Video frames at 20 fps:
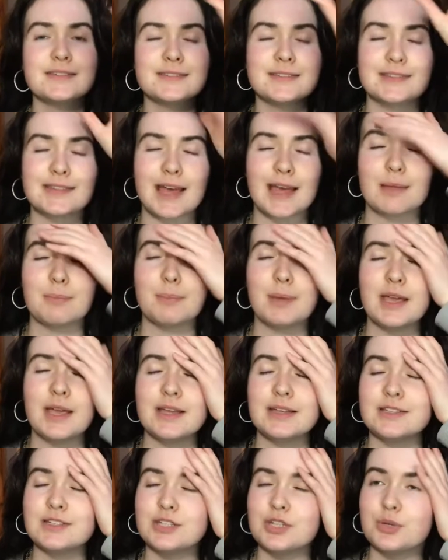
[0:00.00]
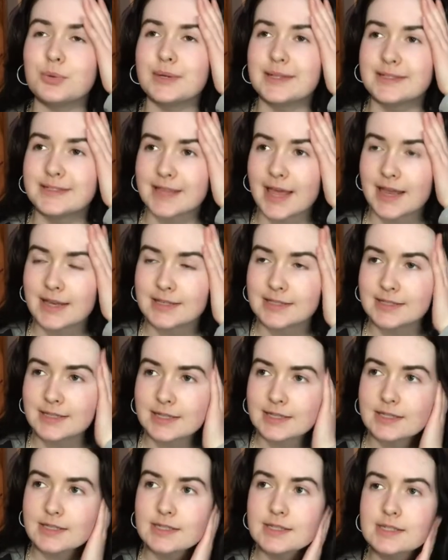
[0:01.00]
that made to a
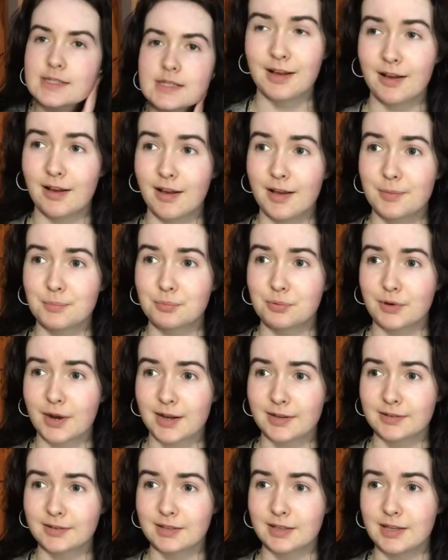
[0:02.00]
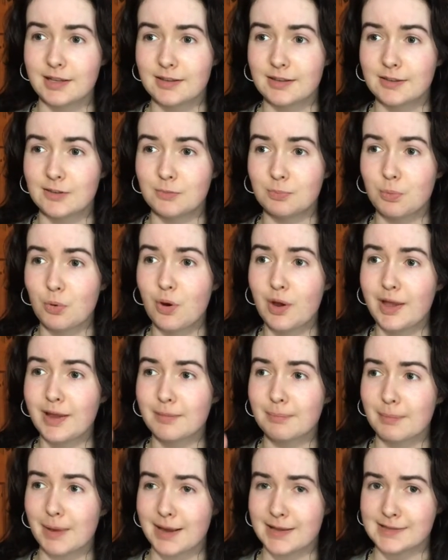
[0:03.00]
sentence. I practically spoiled
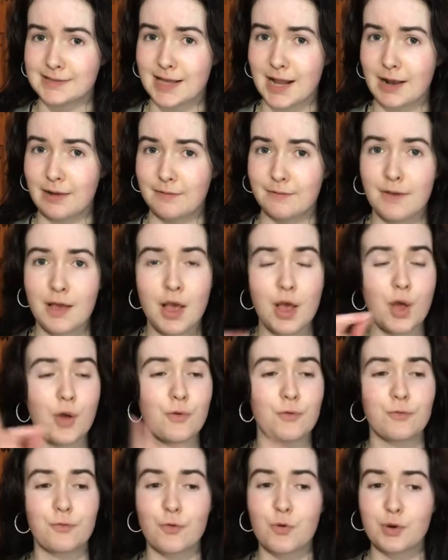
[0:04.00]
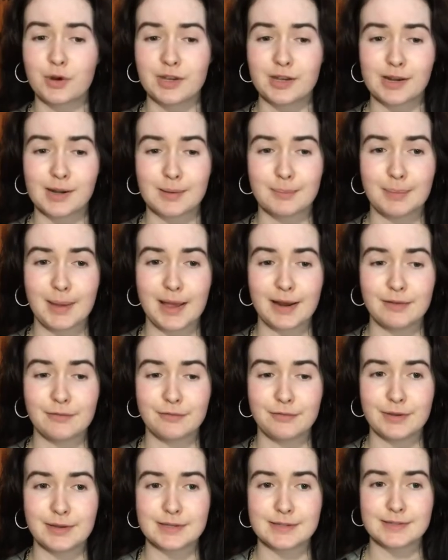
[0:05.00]
myself for your
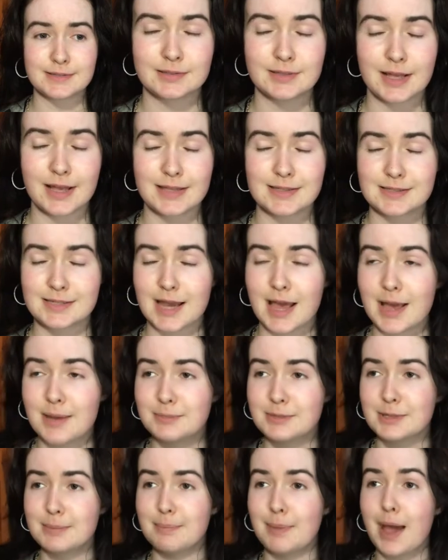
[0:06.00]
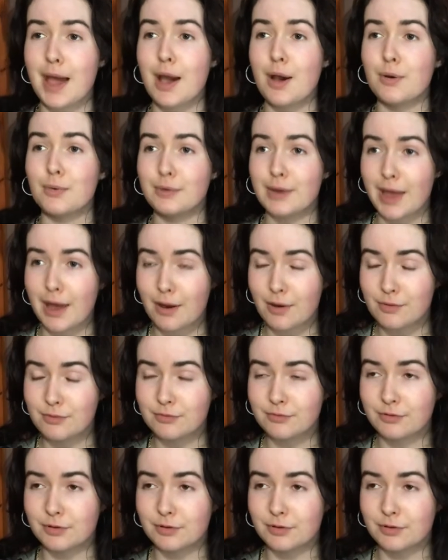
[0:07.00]
benefit. It's time to bow down for